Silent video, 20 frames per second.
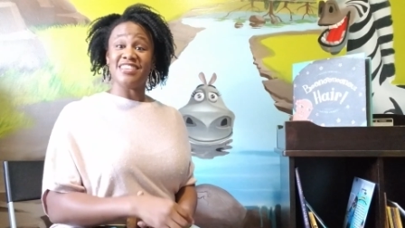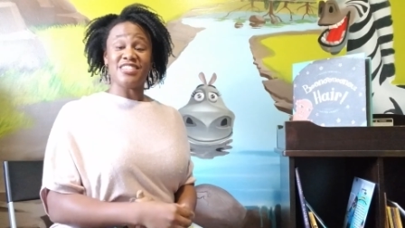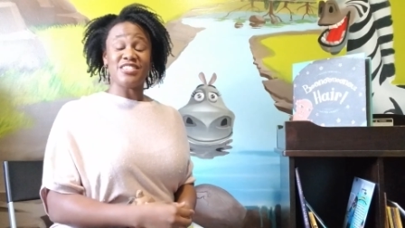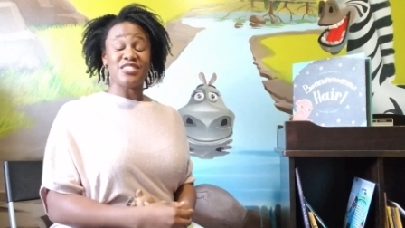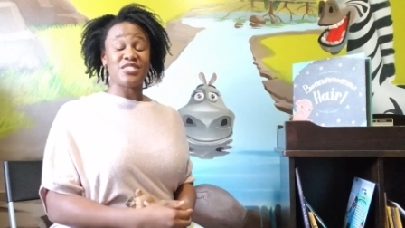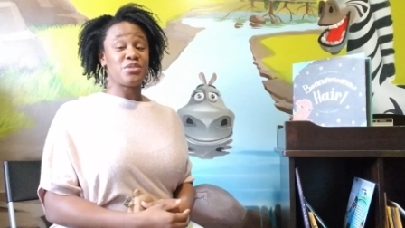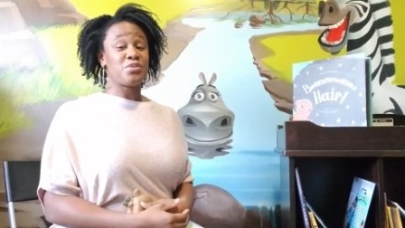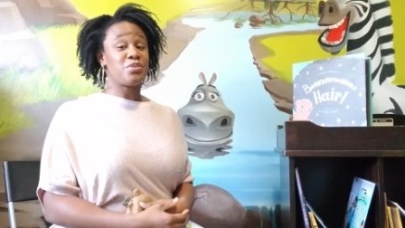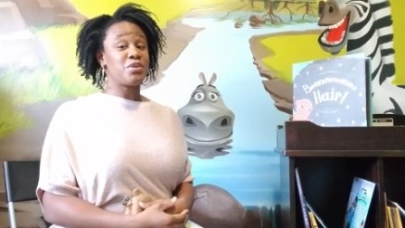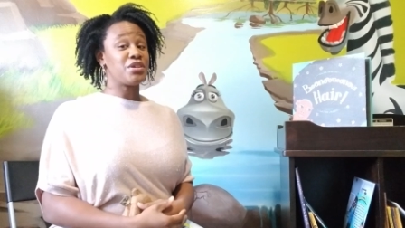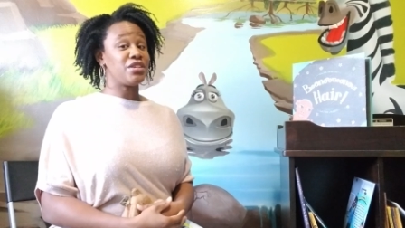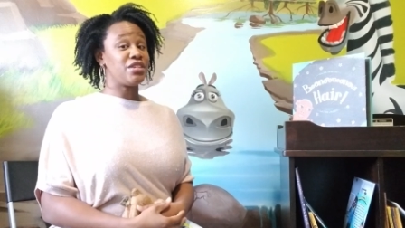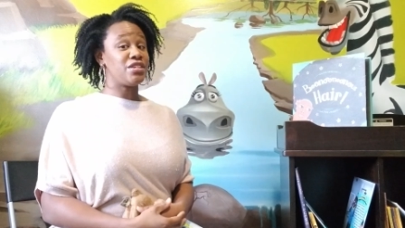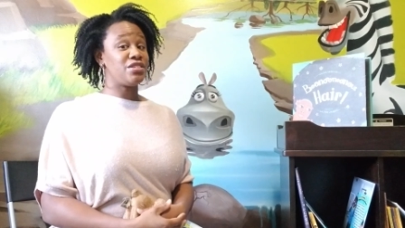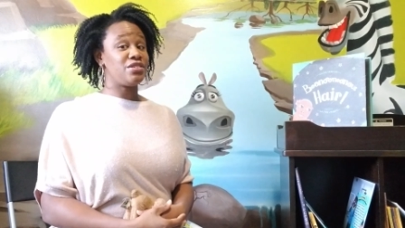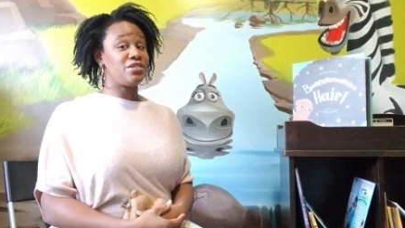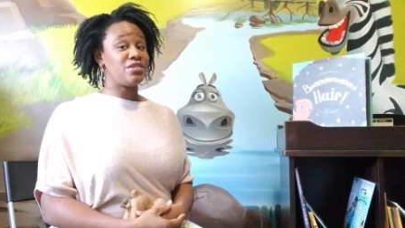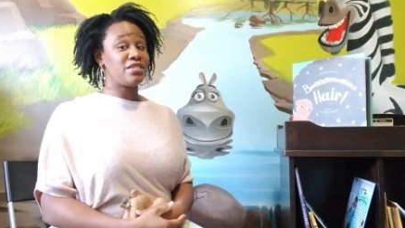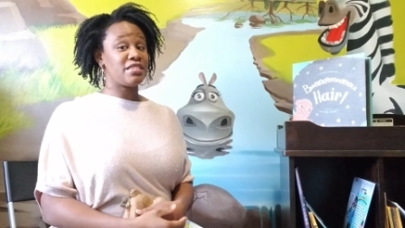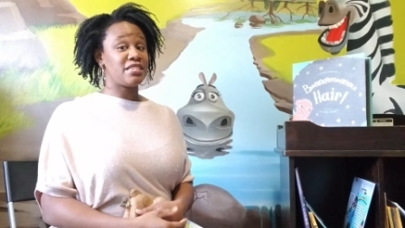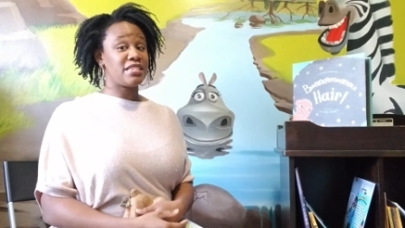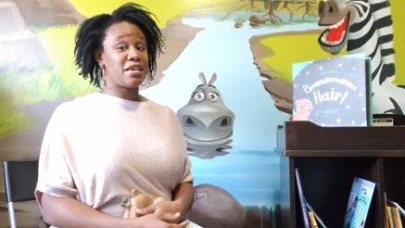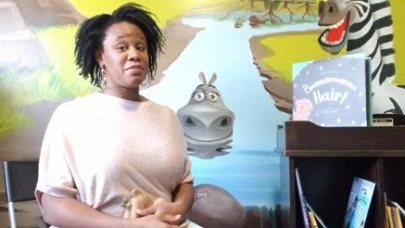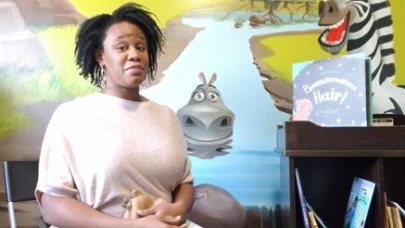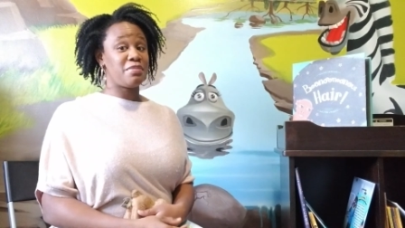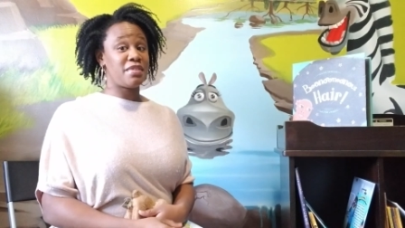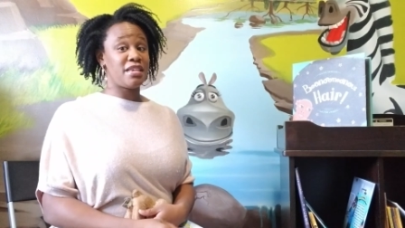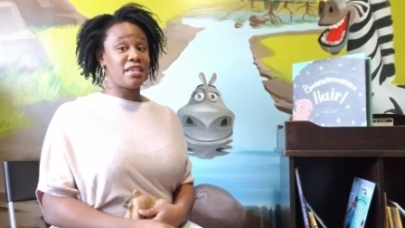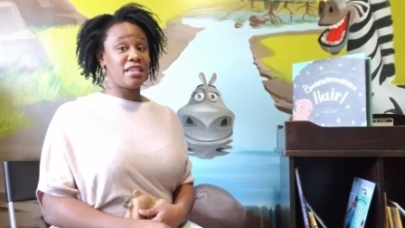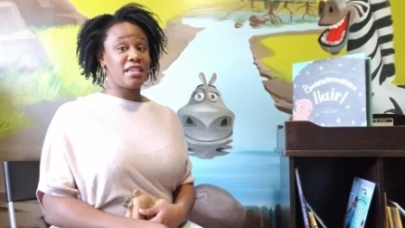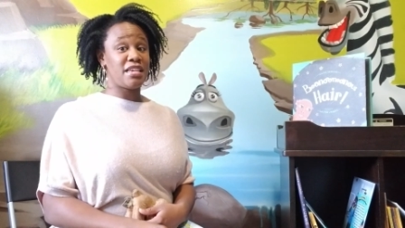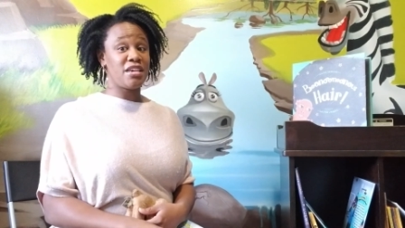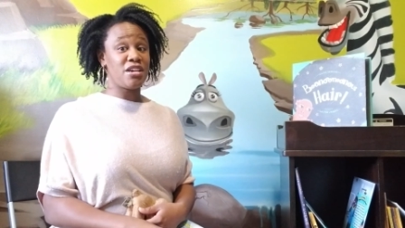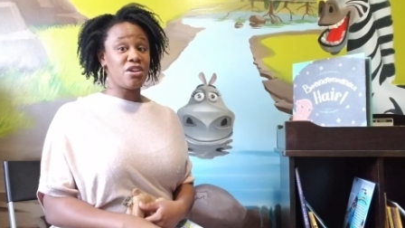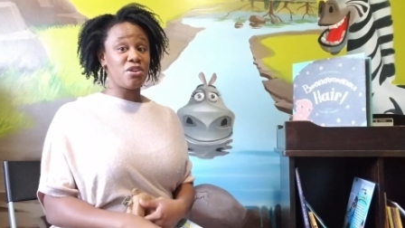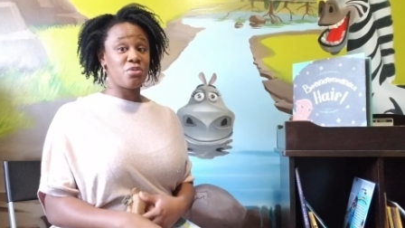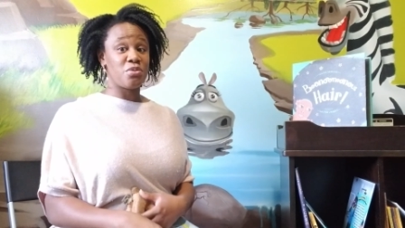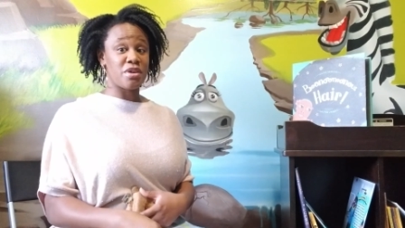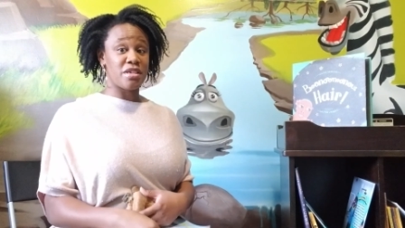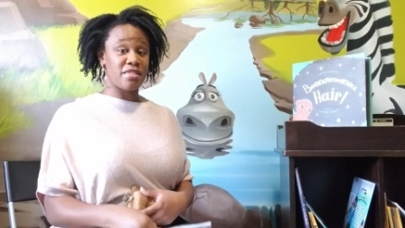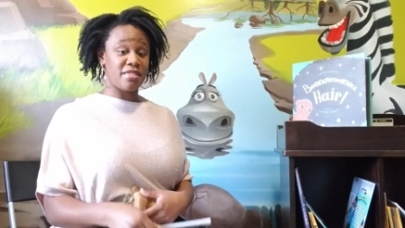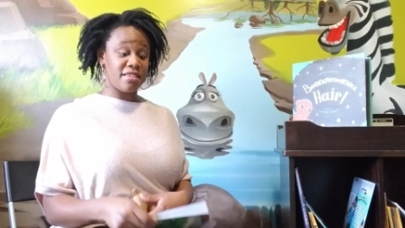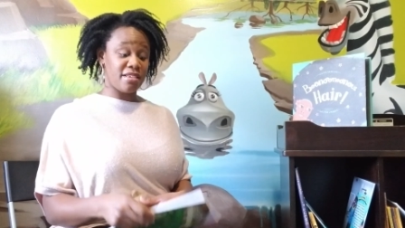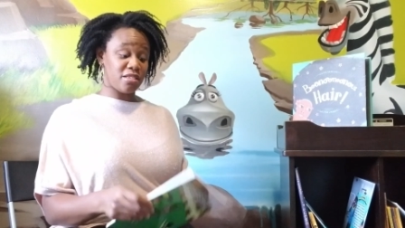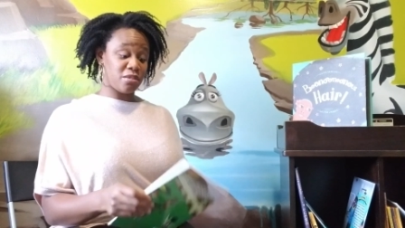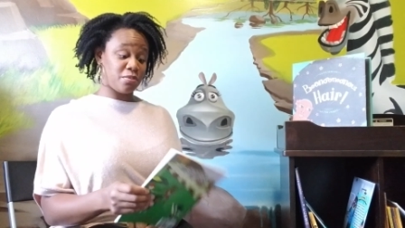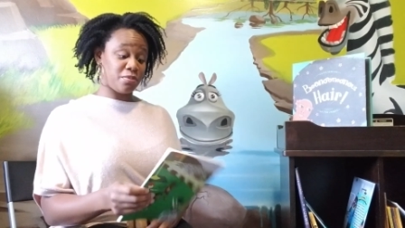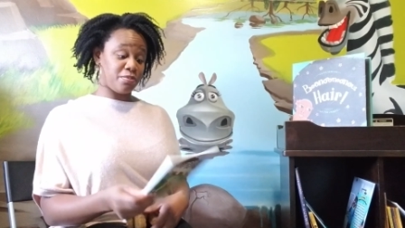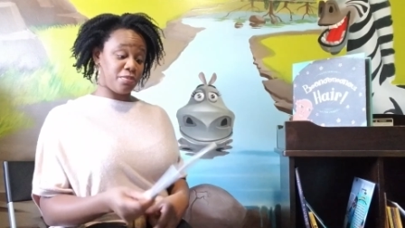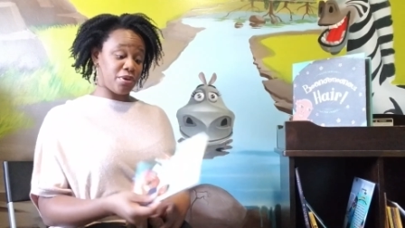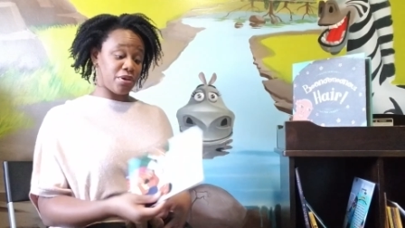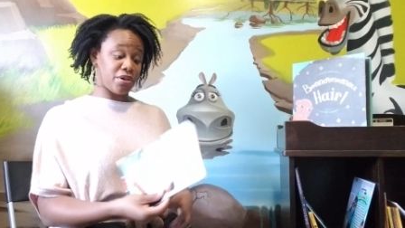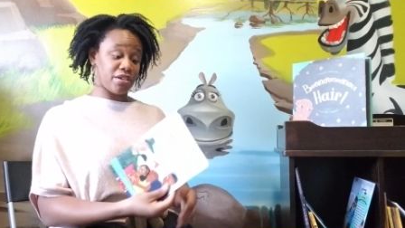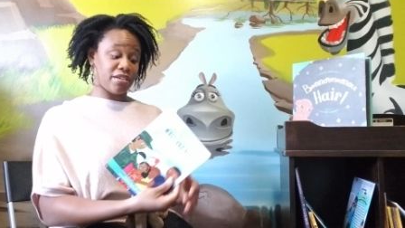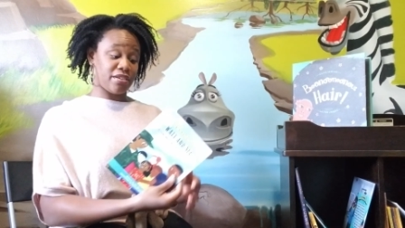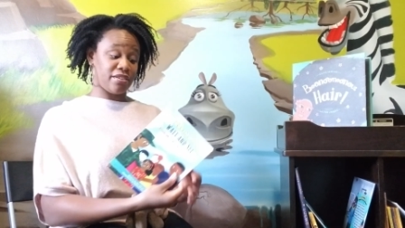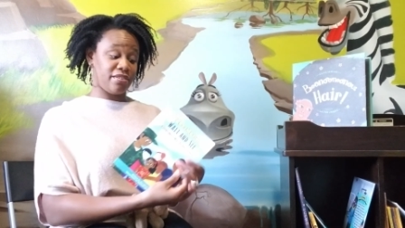So we're going to do the same thing here with this book.